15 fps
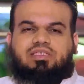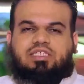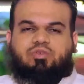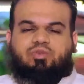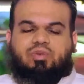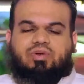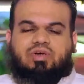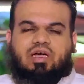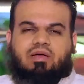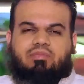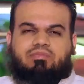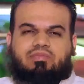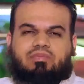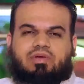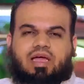as we will
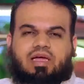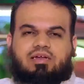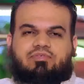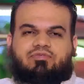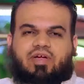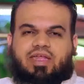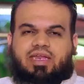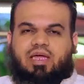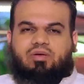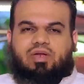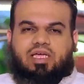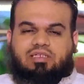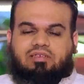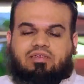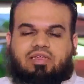come and find out
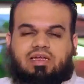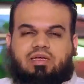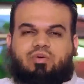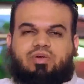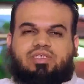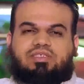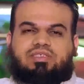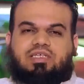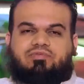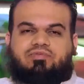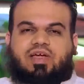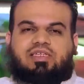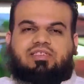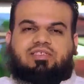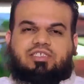later that it was, in
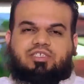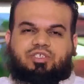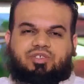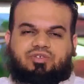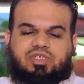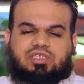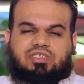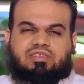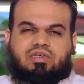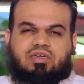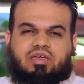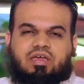fact, centuries.